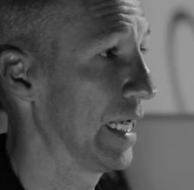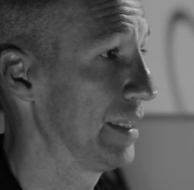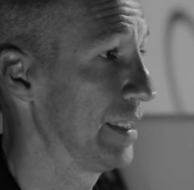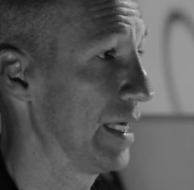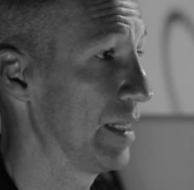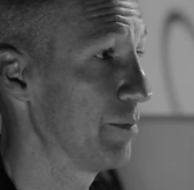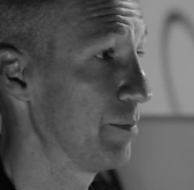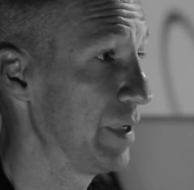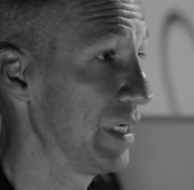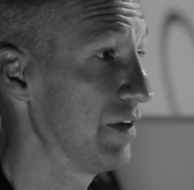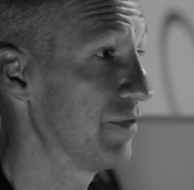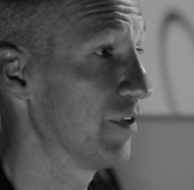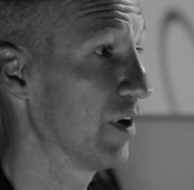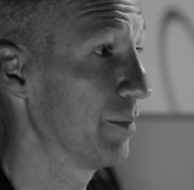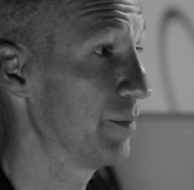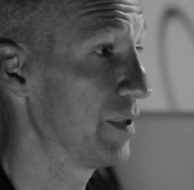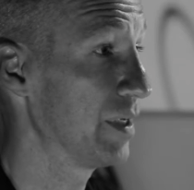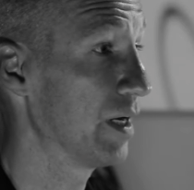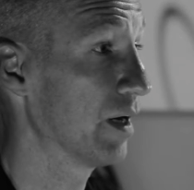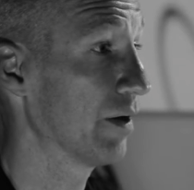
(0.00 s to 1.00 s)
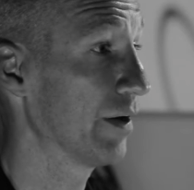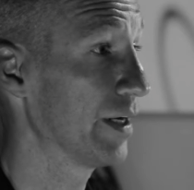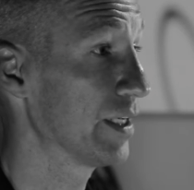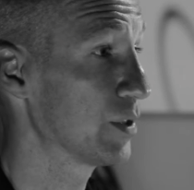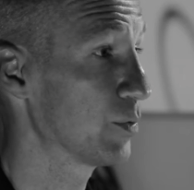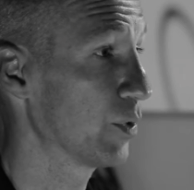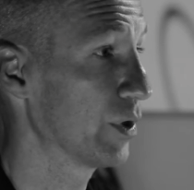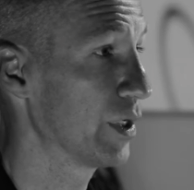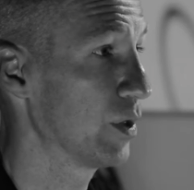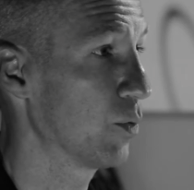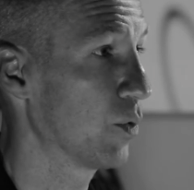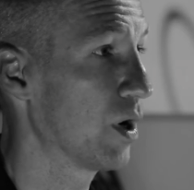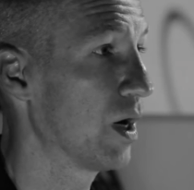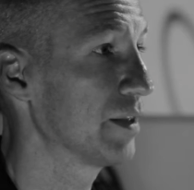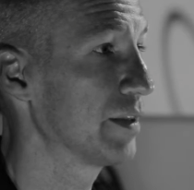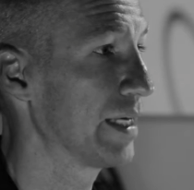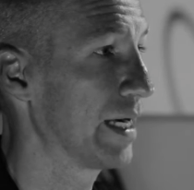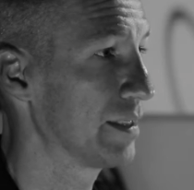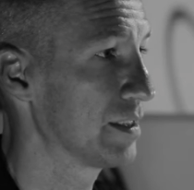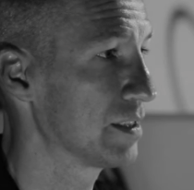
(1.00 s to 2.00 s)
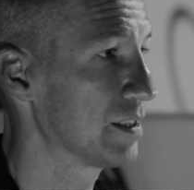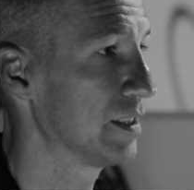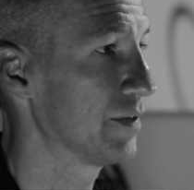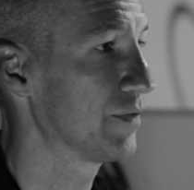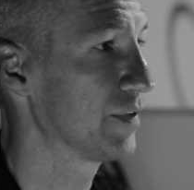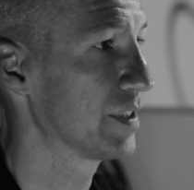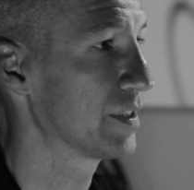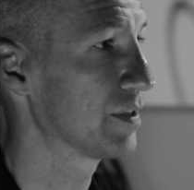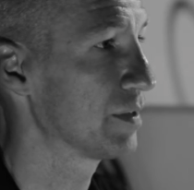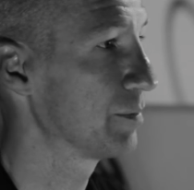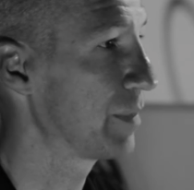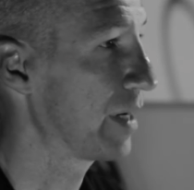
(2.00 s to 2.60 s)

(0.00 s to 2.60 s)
and then beef up the areas where you want that stiffness, the